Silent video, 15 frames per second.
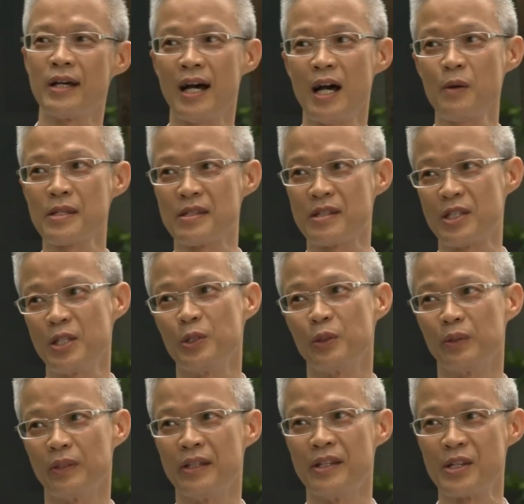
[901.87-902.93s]
the house is
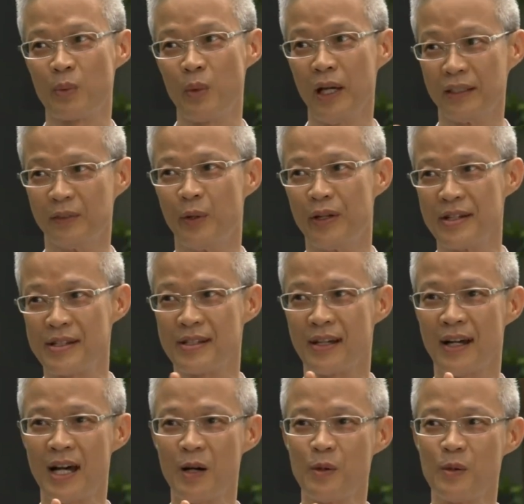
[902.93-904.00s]
you, it is one, whereas
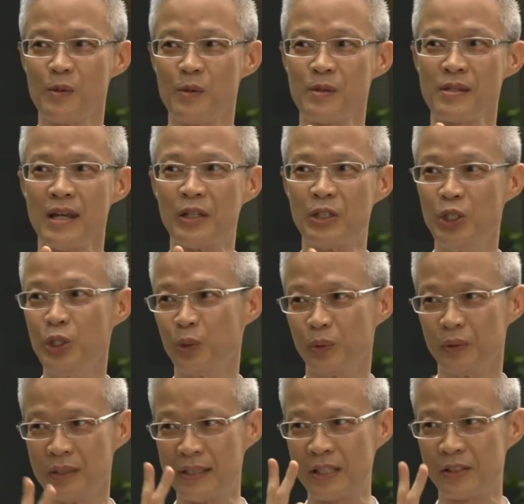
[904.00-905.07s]
the house and
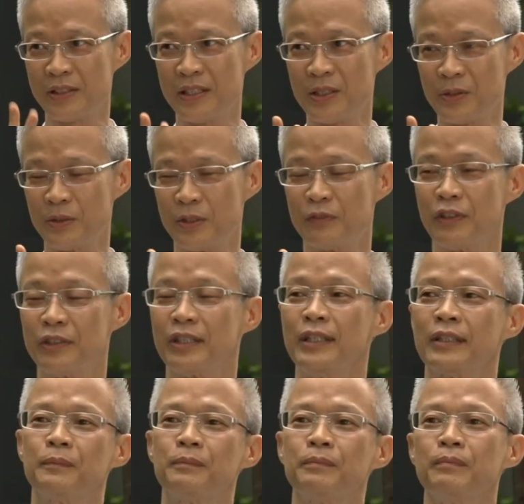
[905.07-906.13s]
you is actually two different things.